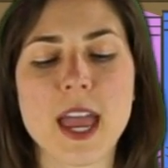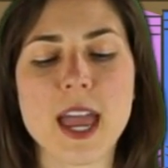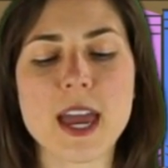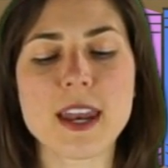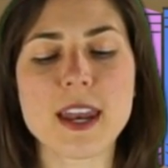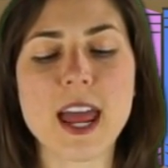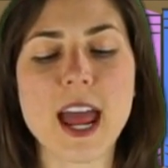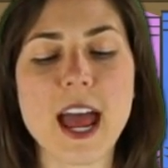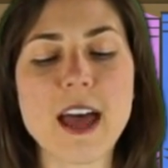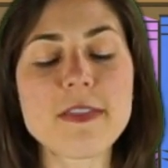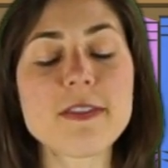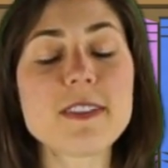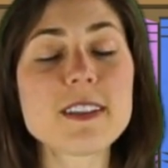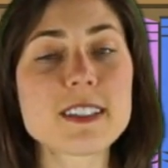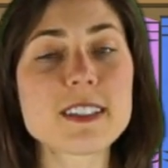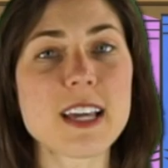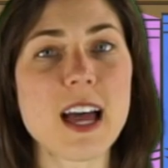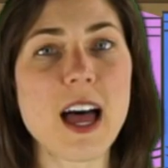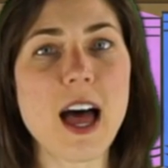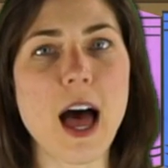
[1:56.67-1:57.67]
And at
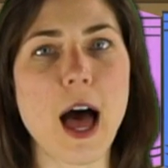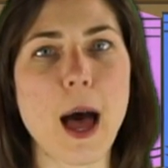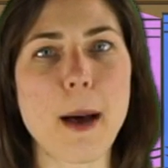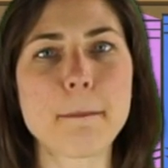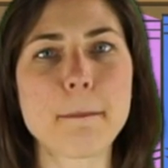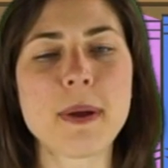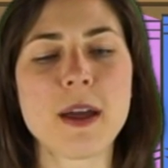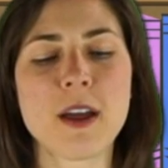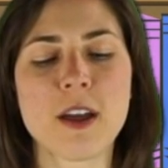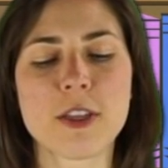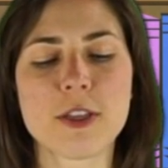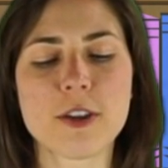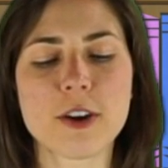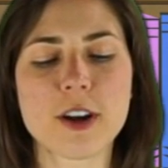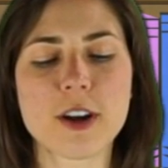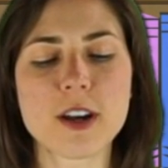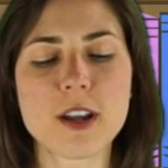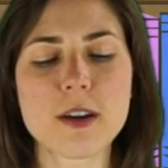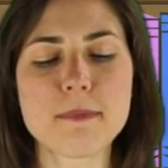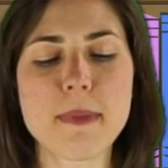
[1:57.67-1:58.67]
the top,
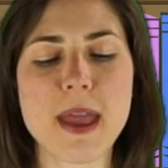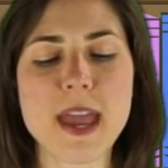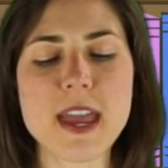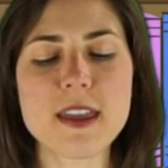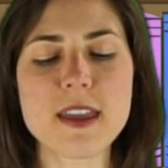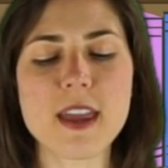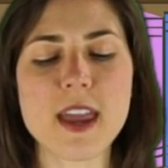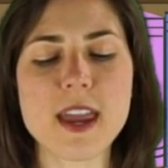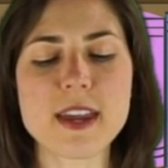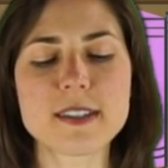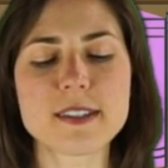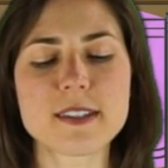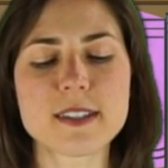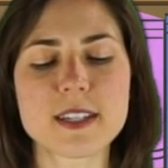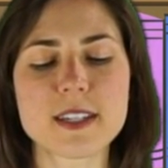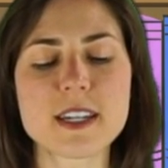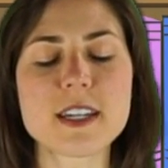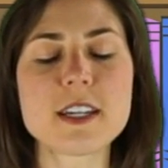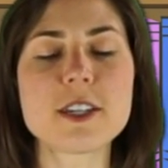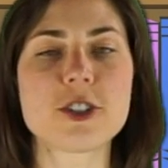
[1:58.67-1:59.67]
they're going to make a
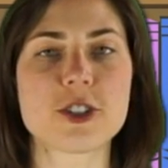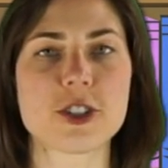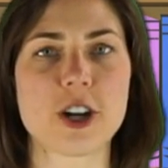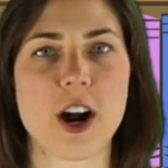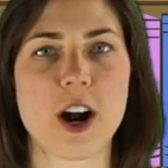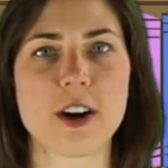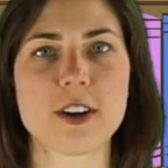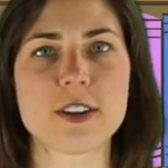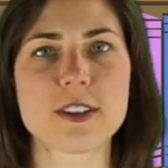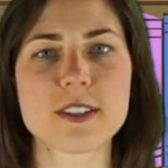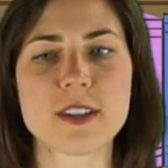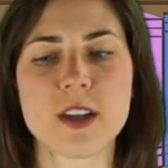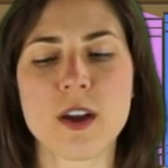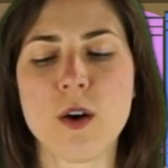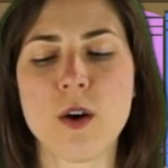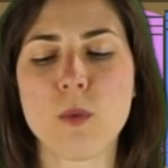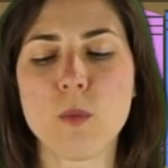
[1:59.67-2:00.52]
T chart.